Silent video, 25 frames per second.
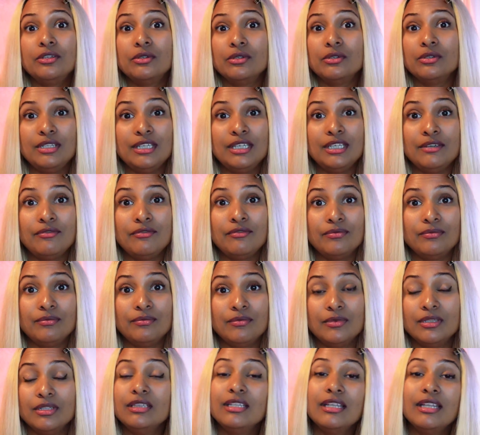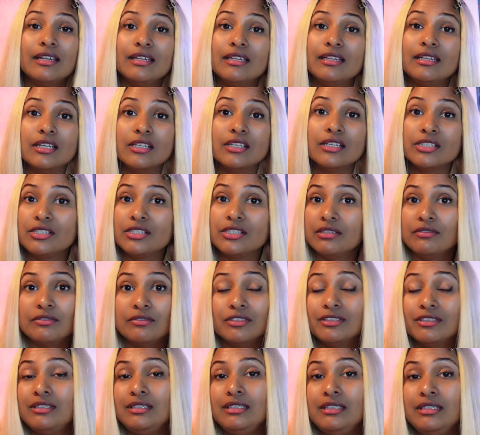only in that industry for
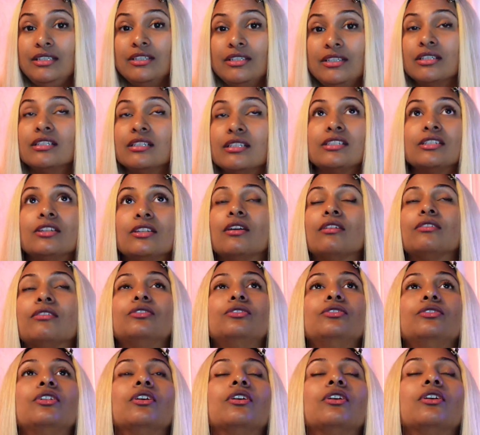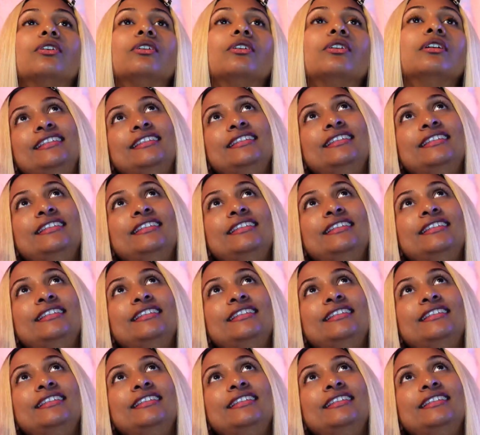3 years, not too long.